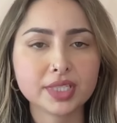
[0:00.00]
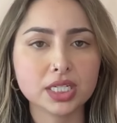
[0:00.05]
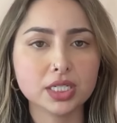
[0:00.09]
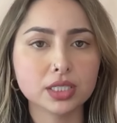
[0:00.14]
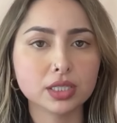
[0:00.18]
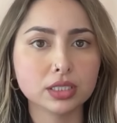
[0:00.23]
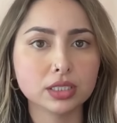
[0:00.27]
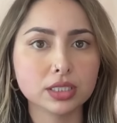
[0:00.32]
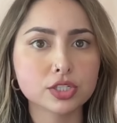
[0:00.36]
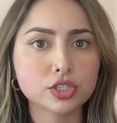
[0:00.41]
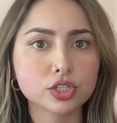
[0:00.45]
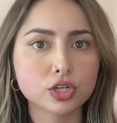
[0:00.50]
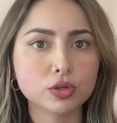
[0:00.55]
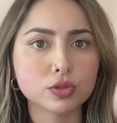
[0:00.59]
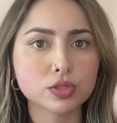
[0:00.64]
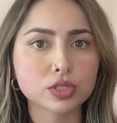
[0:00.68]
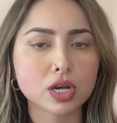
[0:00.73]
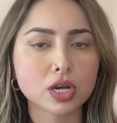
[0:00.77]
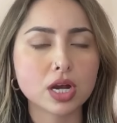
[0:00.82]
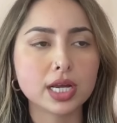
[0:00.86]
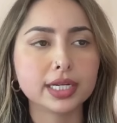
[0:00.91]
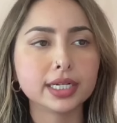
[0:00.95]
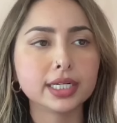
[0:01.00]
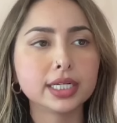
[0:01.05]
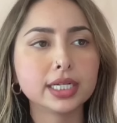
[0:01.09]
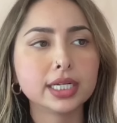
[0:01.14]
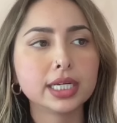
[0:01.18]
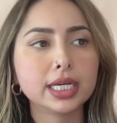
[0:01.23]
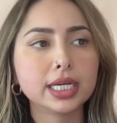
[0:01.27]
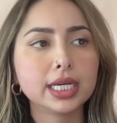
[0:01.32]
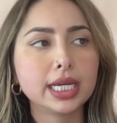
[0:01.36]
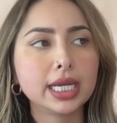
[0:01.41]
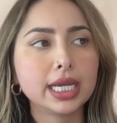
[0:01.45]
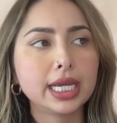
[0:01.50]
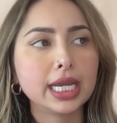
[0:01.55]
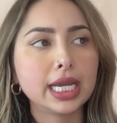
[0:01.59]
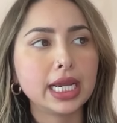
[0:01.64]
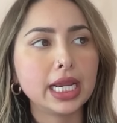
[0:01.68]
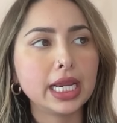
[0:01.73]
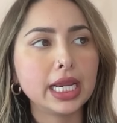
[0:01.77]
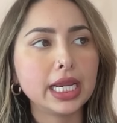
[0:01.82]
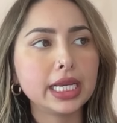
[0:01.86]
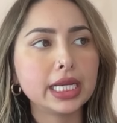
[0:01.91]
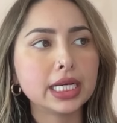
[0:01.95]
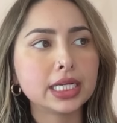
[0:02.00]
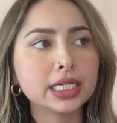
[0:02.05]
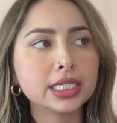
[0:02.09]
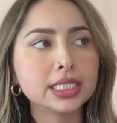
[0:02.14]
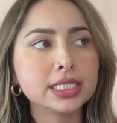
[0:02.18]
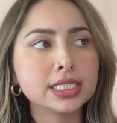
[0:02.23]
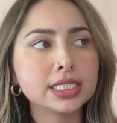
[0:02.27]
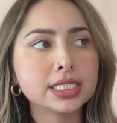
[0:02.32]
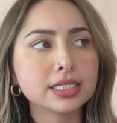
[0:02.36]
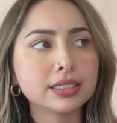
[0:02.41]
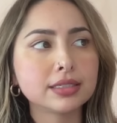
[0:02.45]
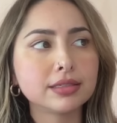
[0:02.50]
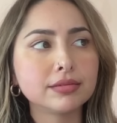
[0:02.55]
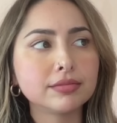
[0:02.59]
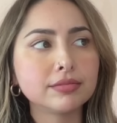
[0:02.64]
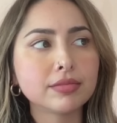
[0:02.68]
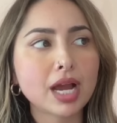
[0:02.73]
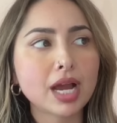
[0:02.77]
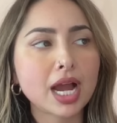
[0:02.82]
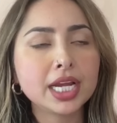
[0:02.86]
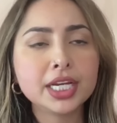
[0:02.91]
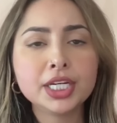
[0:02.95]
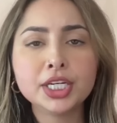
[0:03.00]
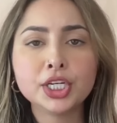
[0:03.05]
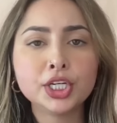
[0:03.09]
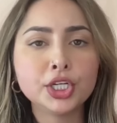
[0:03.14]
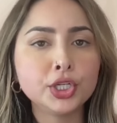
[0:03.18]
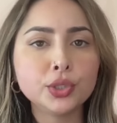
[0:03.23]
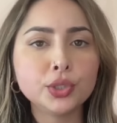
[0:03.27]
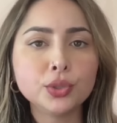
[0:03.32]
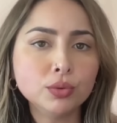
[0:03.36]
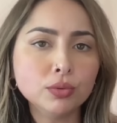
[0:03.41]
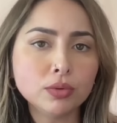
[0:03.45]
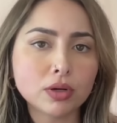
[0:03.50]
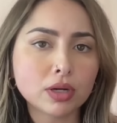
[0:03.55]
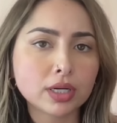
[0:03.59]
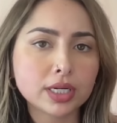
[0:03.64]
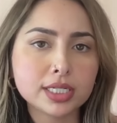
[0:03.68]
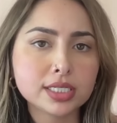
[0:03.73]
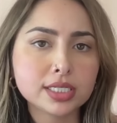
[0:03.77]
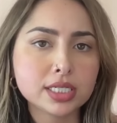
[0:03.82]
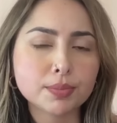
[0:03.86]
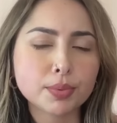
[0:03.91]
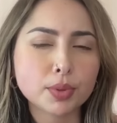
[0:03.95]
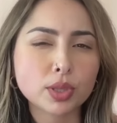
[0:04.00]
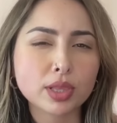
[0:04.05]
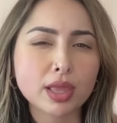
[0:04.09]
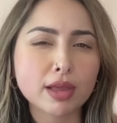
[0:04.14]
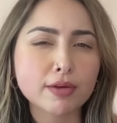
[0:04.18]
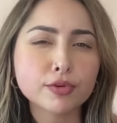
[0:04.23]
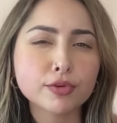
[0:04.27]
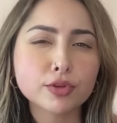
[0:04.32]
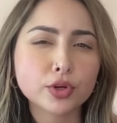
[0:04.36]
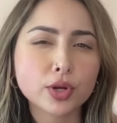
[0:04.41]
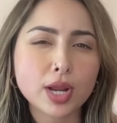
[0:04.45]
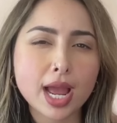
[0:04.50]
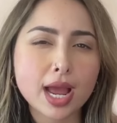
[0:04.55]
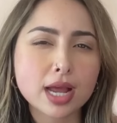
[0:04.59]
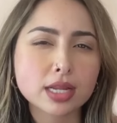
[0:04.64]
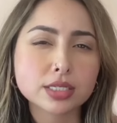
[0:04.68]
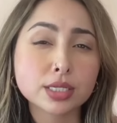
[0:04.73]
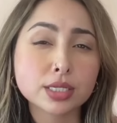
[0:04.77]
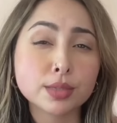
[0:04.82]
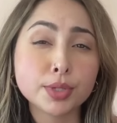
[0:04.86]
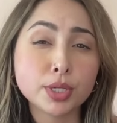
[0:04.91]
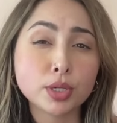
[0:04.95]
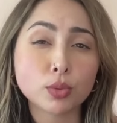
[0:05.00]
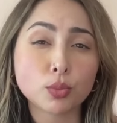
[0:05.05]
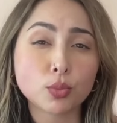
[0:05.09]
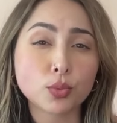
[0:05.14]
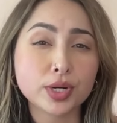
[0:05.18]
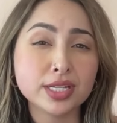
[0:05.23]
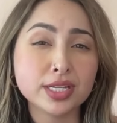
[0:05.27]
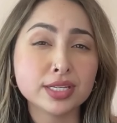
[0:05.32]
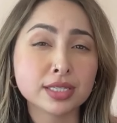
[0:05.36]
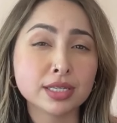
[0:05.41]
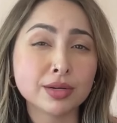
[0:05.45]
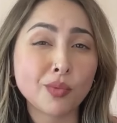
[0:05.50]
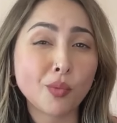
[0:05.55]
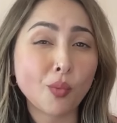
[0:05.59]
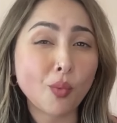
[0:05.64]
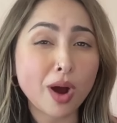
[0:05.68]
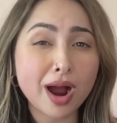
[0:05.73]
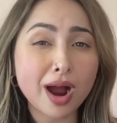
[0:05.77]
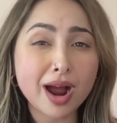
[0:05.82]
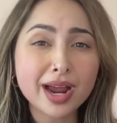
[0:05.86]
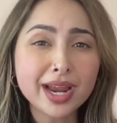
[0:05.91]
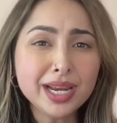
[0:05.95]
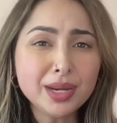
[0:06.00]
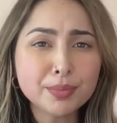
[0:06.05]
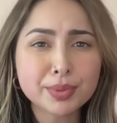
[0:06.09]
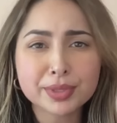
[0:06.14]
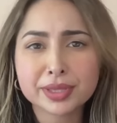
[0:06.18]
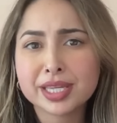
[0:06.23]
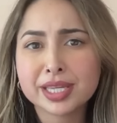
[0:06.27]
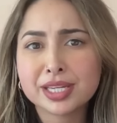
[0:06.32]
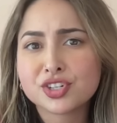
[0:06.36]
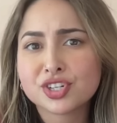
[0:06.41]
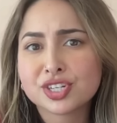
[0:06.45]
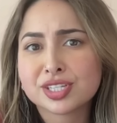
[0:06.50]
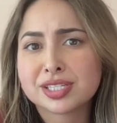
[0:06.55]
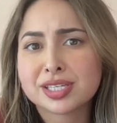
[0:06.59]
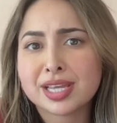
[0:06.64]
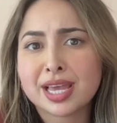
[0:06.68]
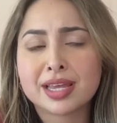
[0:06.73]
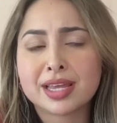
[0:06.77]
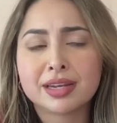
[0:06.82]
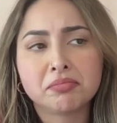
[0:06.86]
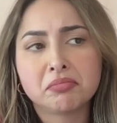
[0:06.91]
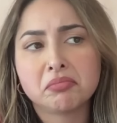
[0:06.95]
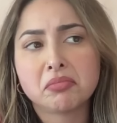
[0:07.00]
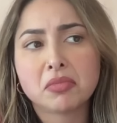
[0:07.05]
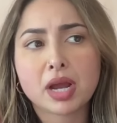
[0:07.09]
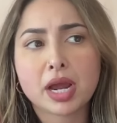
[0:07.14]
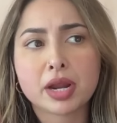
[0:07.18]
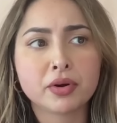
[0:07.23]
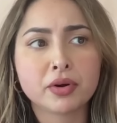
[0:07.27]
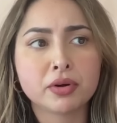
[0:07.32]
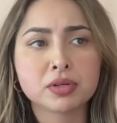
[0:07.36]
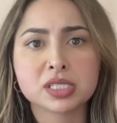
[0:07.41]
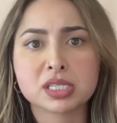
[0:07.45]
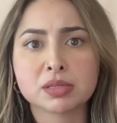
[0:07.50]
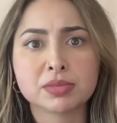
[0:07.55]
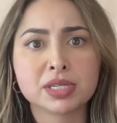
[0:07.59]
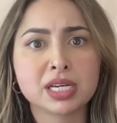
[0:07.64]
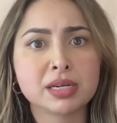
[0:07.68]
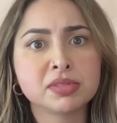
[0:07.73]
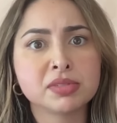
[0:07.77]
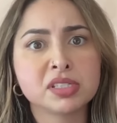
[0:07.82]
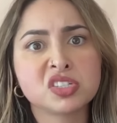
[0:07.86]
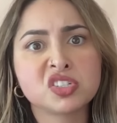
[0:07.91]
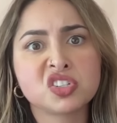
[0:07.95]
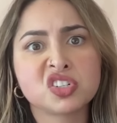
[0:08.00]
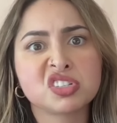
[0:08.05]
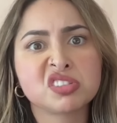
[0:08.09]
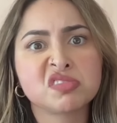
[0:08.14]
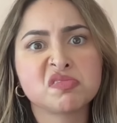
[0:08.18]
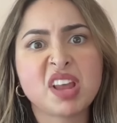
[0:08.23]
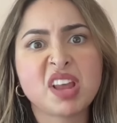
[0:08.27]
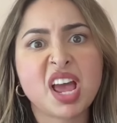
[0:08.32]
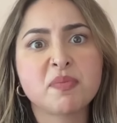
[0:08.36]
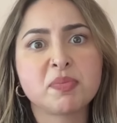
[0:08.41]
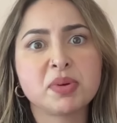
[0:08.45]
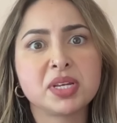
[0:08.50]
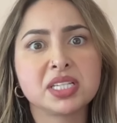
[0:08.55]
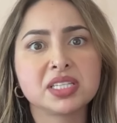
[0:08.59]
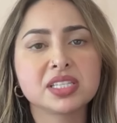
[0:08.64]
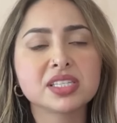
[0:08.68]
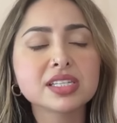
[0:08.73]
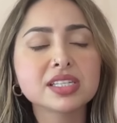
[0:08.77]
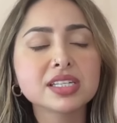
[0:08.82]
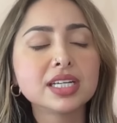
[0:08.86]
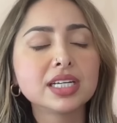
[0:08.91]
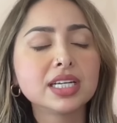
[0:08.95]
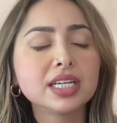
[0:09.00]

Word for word: The list goes on. And I knew on a deeper level there had to be a reason why, but they just said, I don't know, sometimes this just happens.